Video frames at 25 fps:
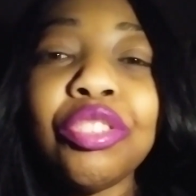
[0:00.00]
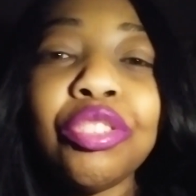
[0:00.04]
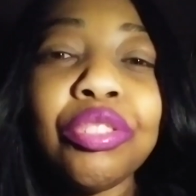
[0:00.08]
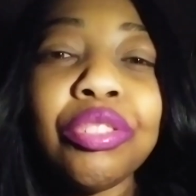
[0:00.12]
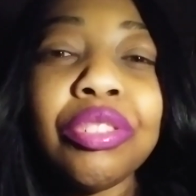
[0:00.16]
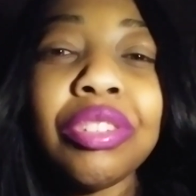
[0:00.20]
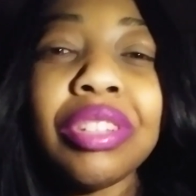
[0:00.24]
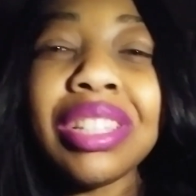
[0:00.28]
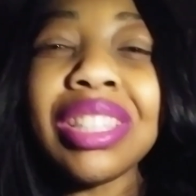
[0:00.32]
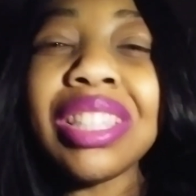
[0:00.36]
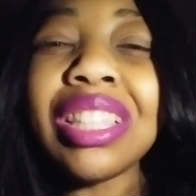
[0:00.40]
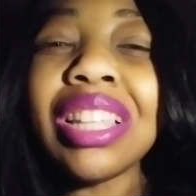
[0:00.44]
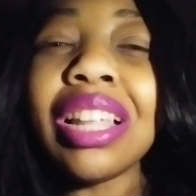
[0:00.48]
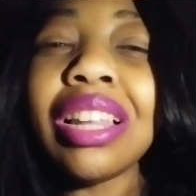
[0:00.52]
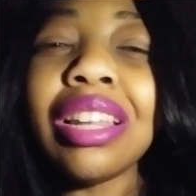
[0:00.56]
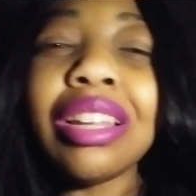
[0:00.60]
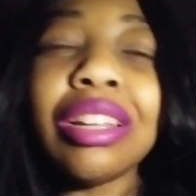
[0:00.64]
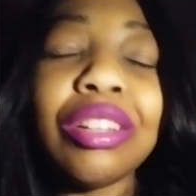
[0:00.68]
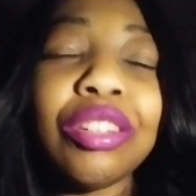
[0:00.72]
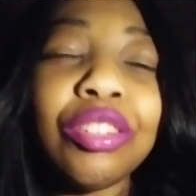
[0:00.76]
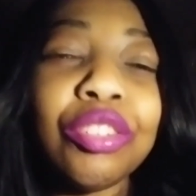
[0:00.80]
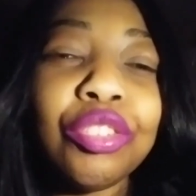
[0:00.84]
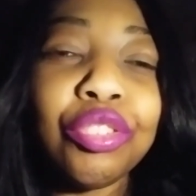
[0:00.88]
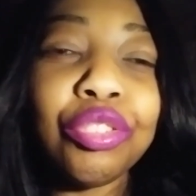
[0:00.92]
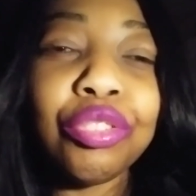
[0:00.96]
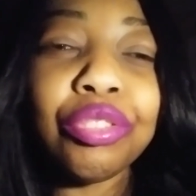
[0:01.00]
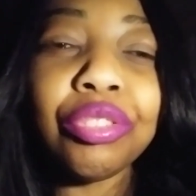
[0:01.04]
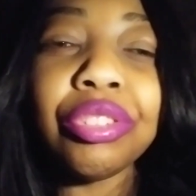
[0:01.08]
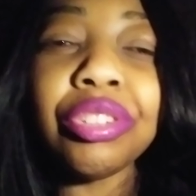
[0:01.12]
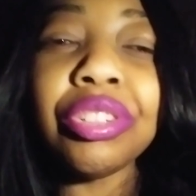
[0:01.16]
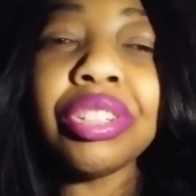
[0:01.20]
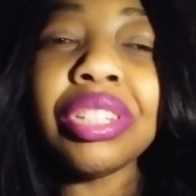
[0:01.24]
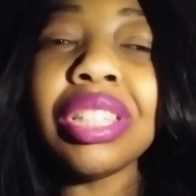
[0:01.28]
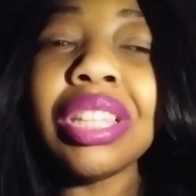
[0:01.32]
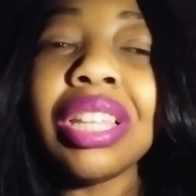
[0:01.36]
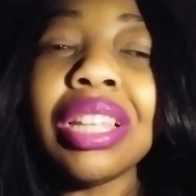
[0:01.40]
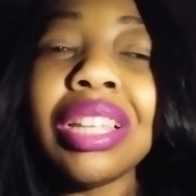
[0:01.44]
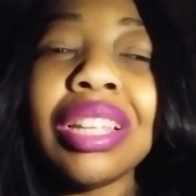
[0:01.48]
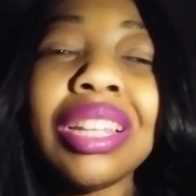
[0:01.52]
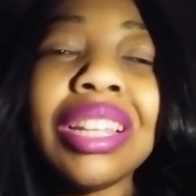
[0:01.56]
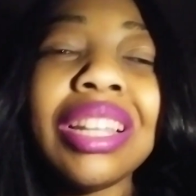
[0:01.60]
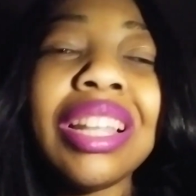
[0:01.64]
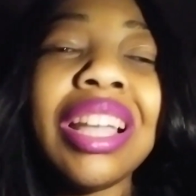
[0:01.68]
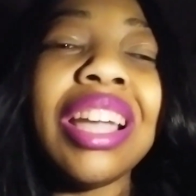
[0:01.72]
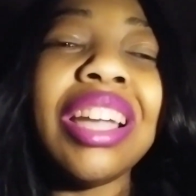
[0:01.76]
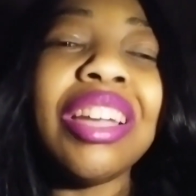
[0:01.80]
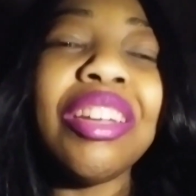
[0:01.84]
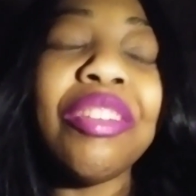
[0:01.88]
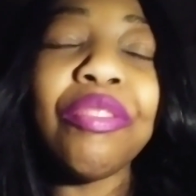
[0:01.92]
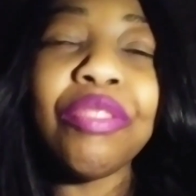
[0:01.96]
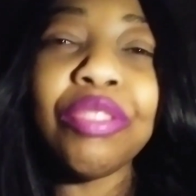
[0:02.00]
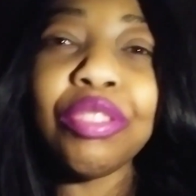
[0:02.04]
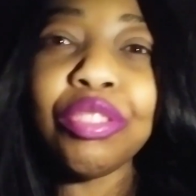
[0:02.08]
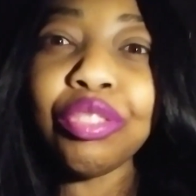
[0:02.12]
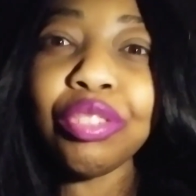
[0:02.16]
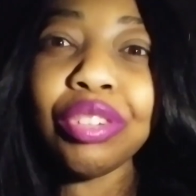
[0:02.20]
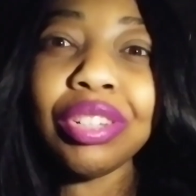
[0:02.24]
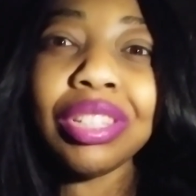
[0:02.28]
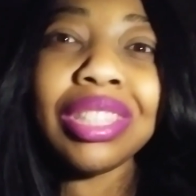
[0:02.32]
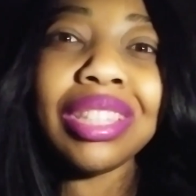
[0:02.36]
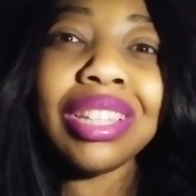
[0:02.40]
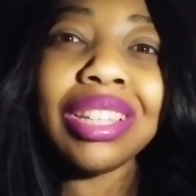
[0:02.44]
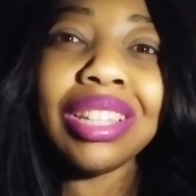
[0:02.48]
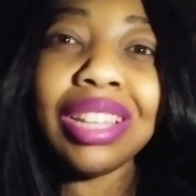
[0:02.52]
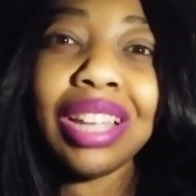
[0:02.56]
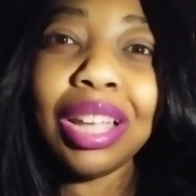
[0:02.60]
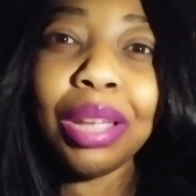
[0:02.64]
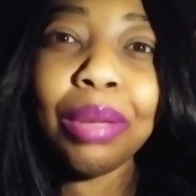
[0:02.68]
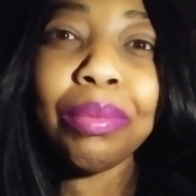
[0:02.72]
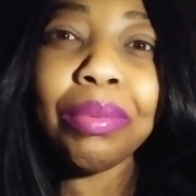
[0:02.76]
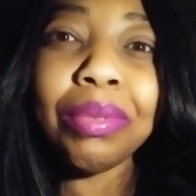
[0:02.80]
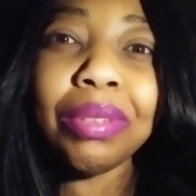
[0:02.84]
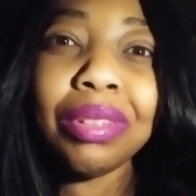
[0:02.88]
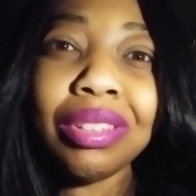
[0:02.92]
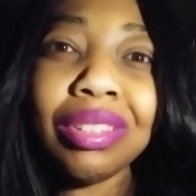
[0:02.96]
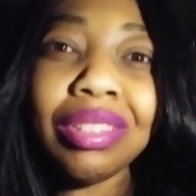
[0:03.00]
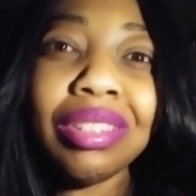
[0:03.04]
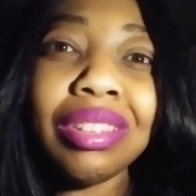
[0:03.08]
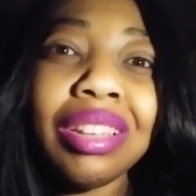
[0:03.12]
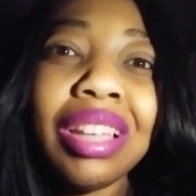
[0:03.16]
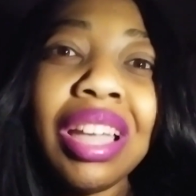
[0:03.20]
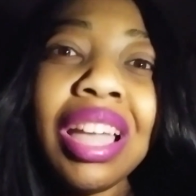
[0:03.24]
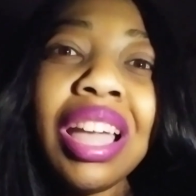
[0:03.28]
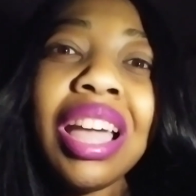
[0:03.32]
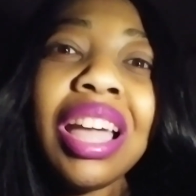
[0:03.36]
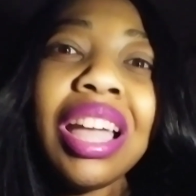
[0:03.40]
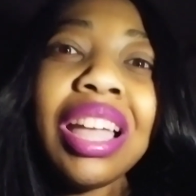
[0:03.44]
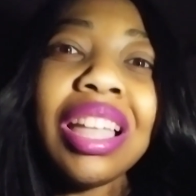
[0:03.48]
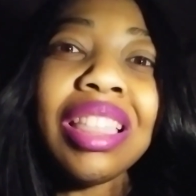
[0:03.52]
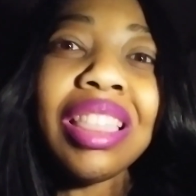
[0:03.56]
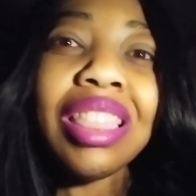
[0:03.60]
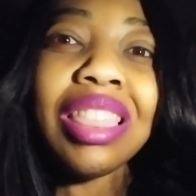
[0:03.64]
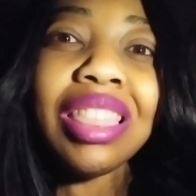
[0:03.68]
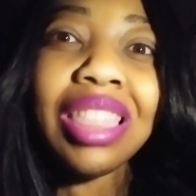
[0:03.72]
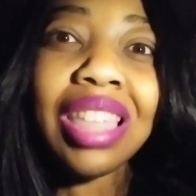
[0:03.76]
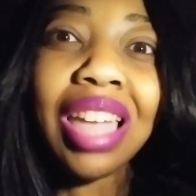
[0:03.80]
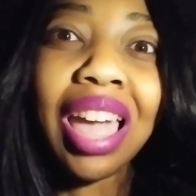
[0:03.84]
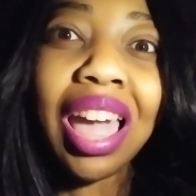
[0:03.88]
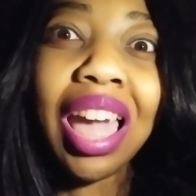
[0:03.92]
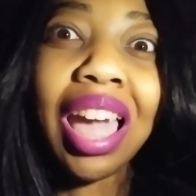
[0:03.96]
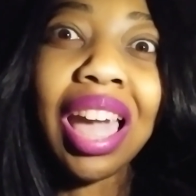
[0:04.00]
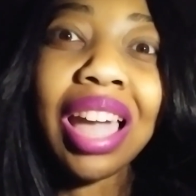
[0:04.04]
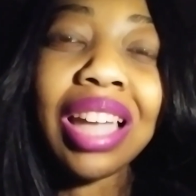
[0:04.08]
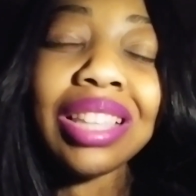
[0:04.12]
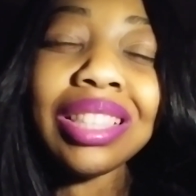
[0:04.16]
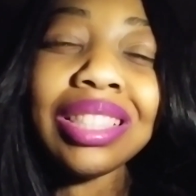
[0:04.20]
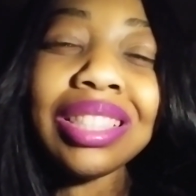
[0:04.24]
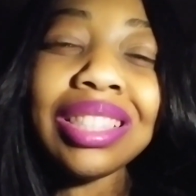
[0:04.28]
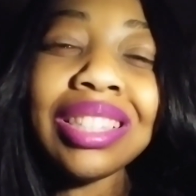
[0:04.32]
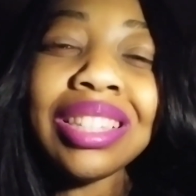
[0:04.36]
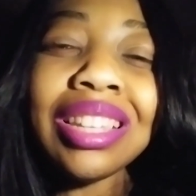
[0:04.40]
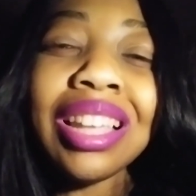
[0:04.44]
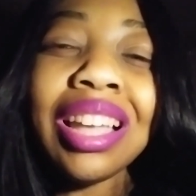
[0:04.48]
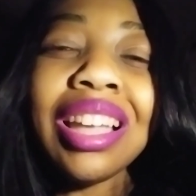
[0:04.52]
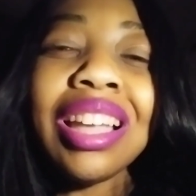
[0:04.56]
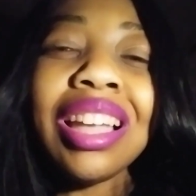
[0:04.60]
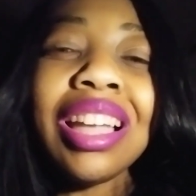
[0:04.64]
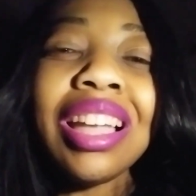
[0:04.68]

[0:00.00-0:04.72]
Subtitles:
drug selling and drug dealing that infiltrates the neighborhood that